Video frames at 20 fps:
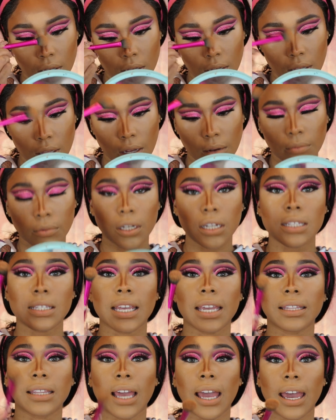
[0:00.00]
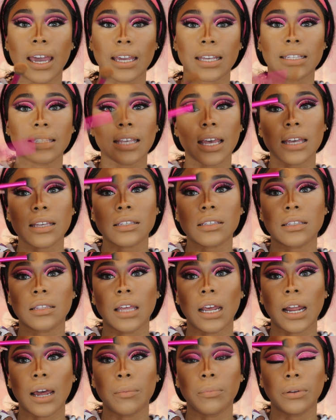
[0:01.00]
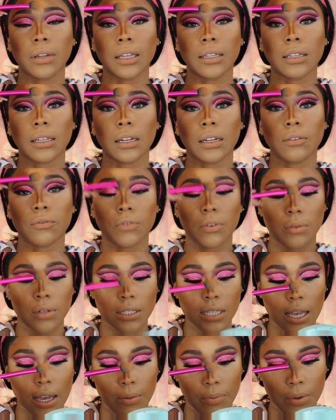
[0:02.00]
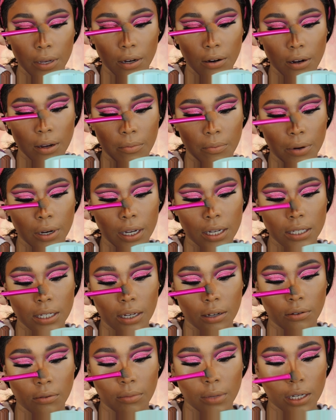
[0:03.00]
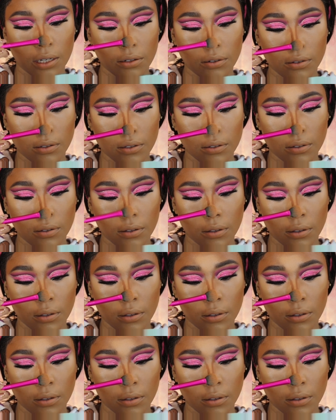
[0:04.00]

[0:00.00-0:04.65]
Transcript: And then I'm gonna take the excess that I blended in from the top here and bring it down on my nose.